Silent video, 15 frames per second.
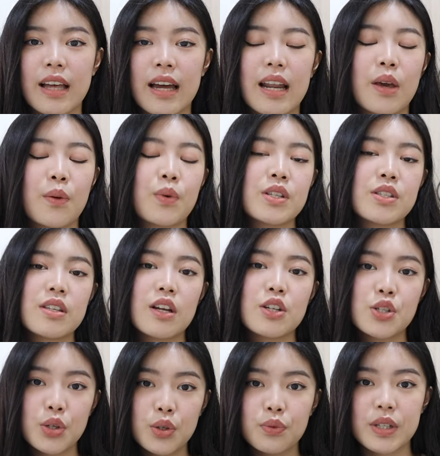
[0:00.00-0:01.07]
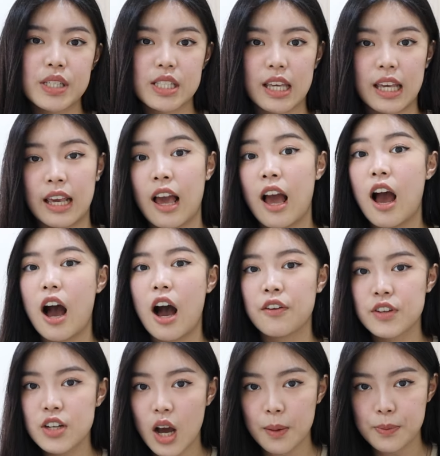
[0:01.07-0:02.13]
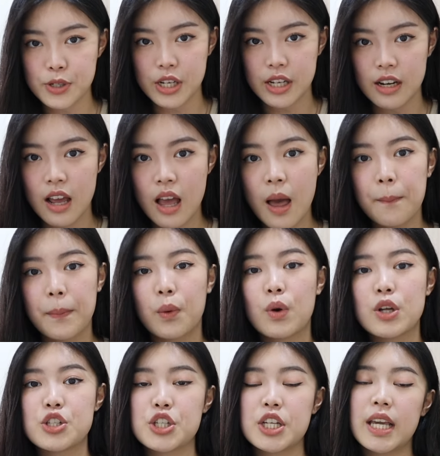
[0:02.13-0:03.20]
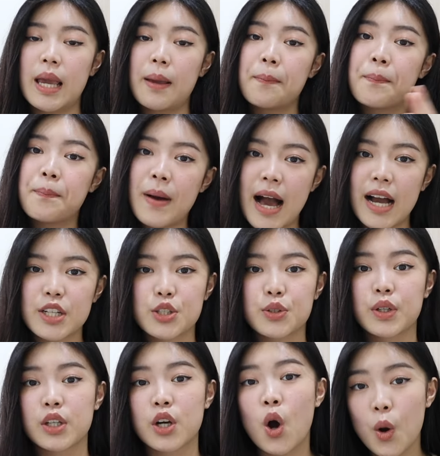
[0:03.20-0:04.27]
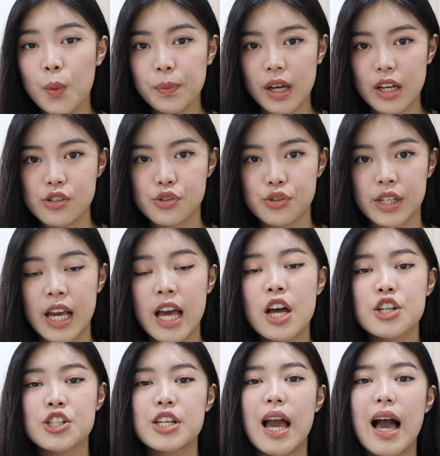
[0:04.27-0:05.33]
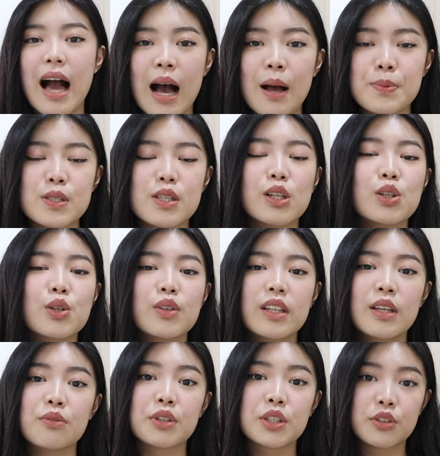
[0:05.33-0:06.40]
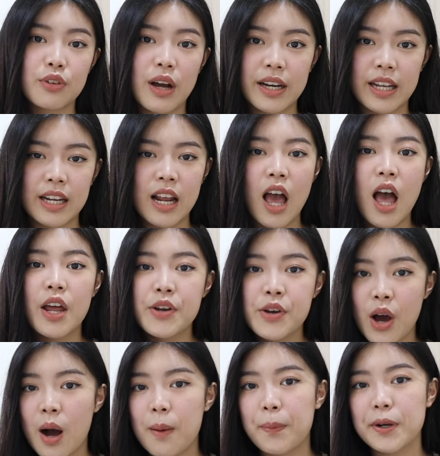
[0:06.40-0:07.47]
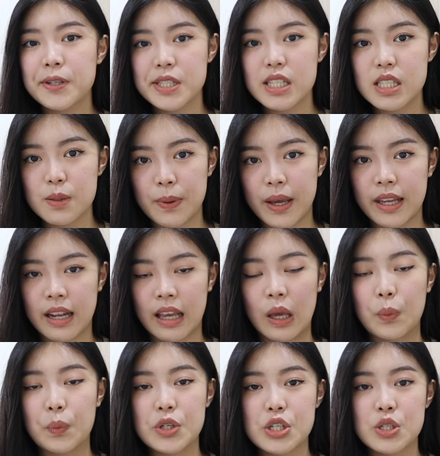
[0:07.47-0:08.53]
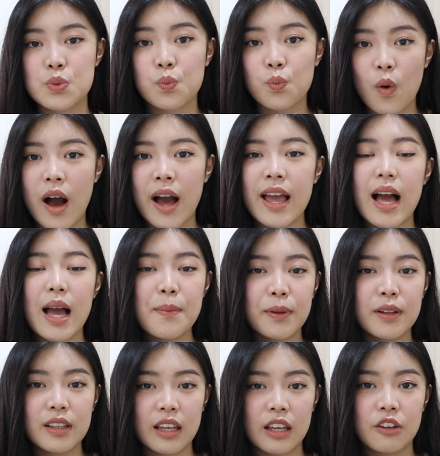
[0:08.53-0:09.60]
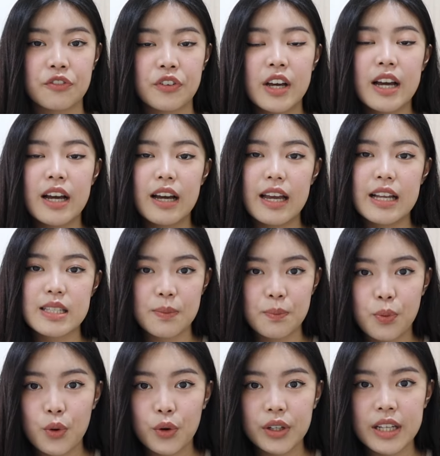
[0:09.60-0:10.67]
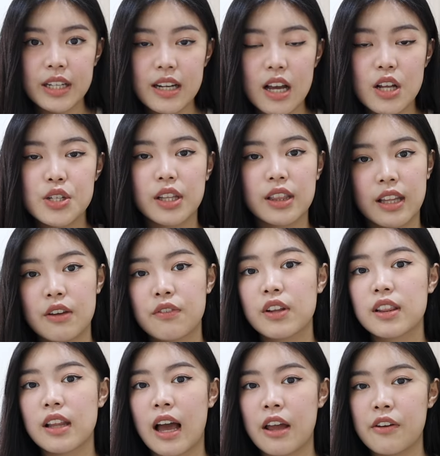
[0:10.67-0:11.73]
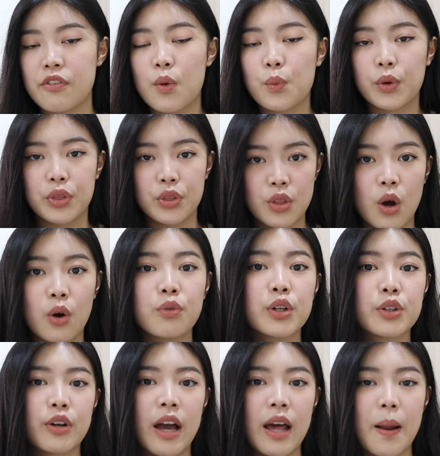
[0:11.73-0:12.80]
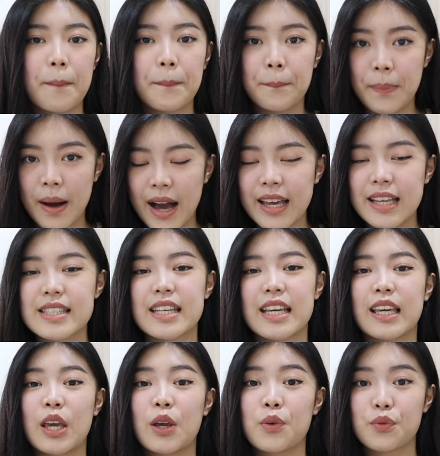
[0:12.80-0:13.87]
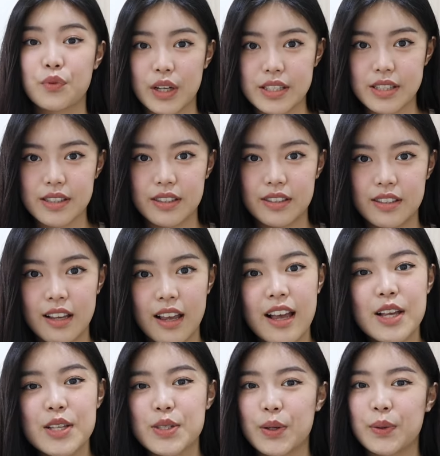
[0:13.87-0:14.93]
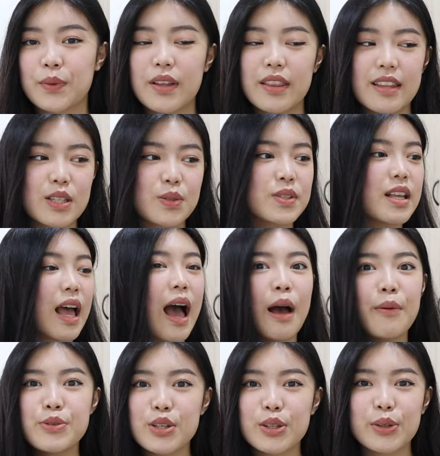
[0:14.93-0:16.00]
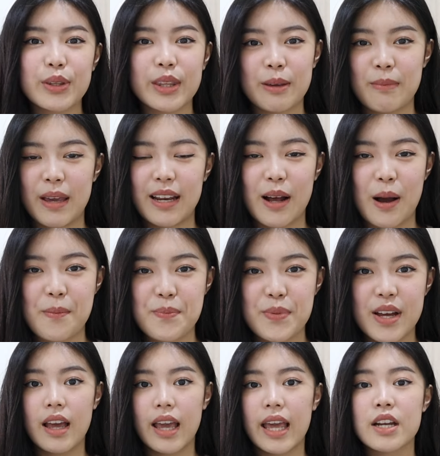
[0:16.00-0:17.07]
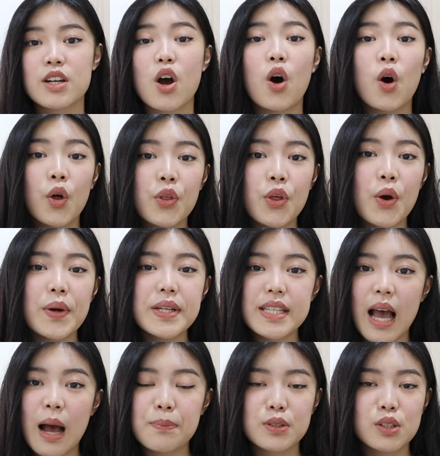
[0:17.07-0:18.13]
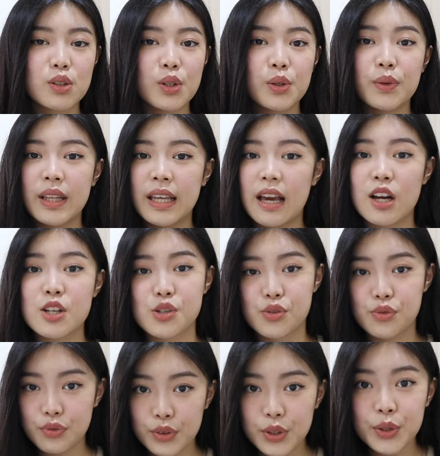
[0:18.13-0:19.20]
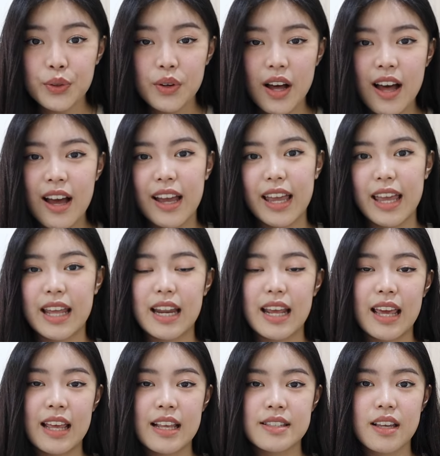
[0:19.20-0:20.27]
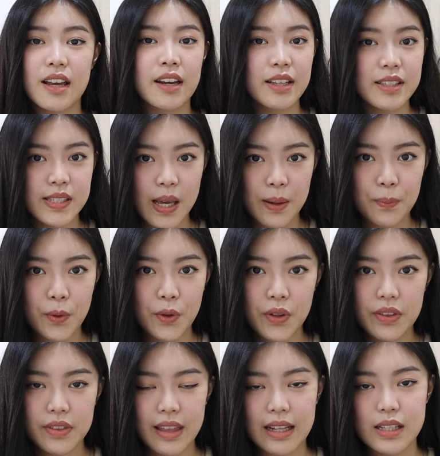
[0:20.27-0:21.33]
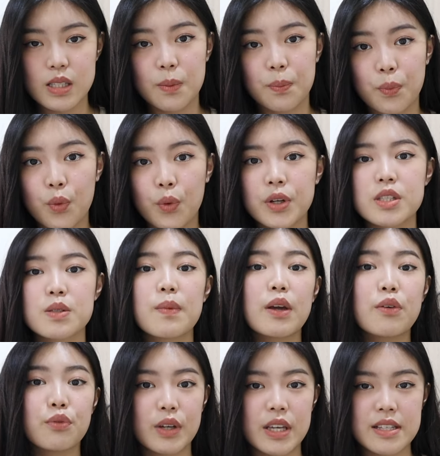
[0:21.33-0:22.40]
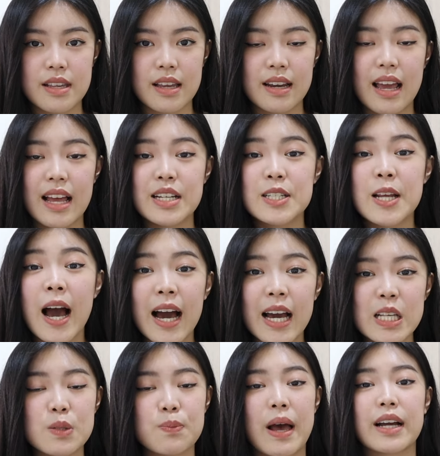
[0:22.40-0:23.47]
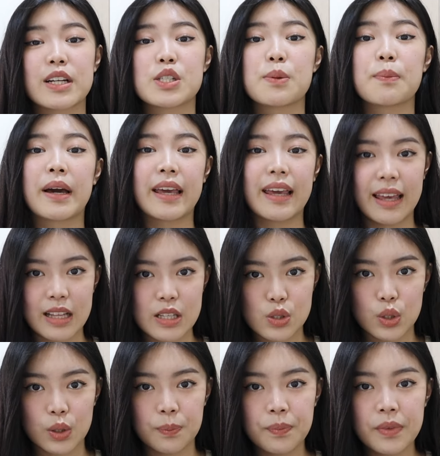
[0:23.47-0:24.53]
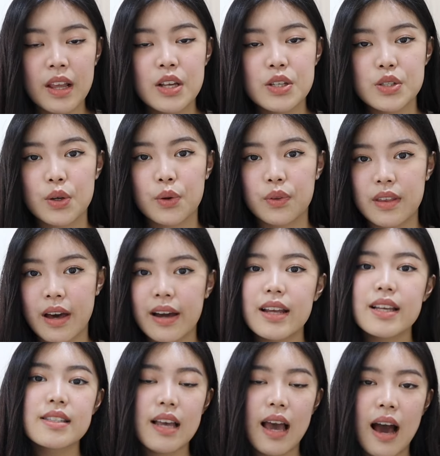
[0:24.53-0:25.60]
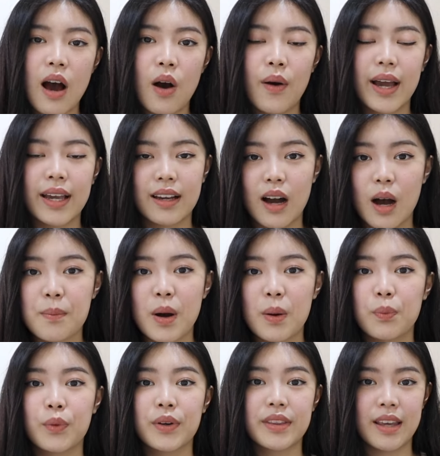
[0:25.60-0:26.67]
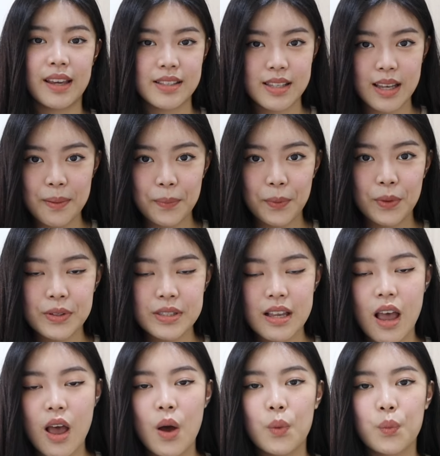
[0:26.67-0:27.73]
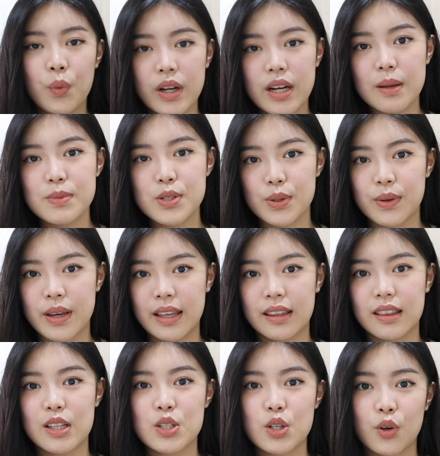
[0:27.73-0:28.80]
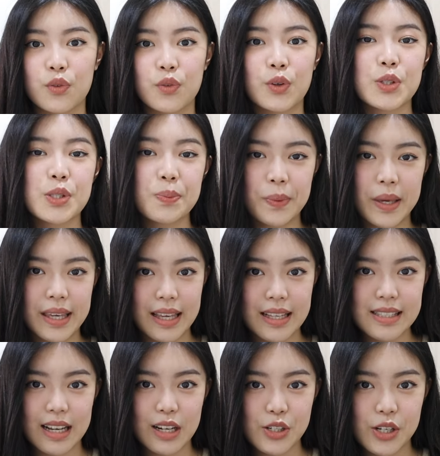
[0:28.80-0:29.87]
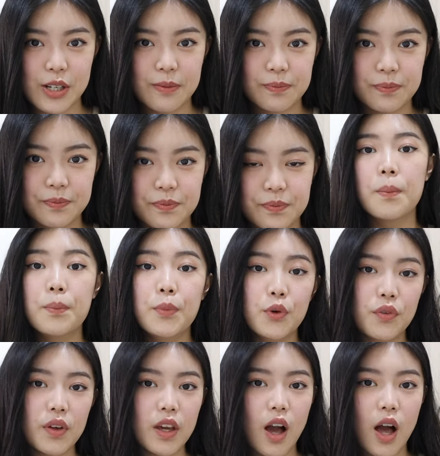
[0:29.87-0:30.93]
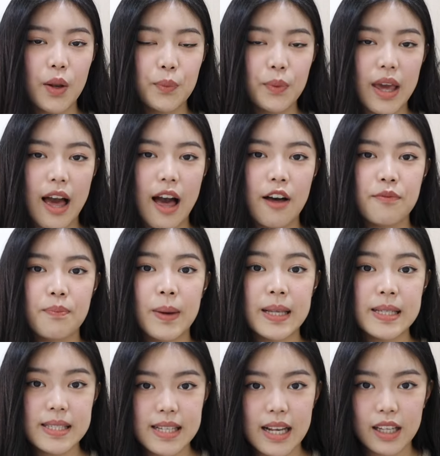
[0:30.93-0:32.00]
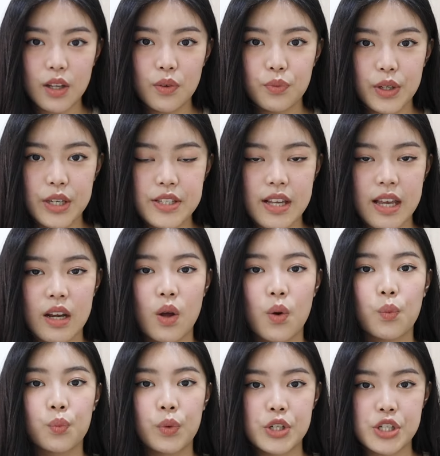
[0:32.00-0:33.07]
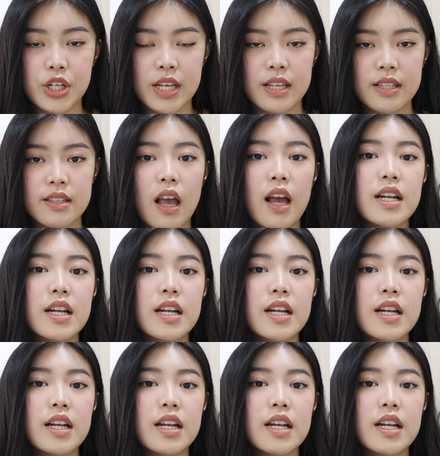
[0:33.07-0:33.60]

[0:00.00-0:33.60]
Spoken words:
that it was too risky of an option. But once she came back to her home country, she absolutely regretted not participating, which is why I believe it's important to live a life with no regret by taking risks. So this was absolutely made up, and although it's absolutely untrue, it is an example that supports my reason and ties back to my answer. So that is how I come up with examples when I'm doing the TOEFL speaking section. Moving on, we have my second reason, which is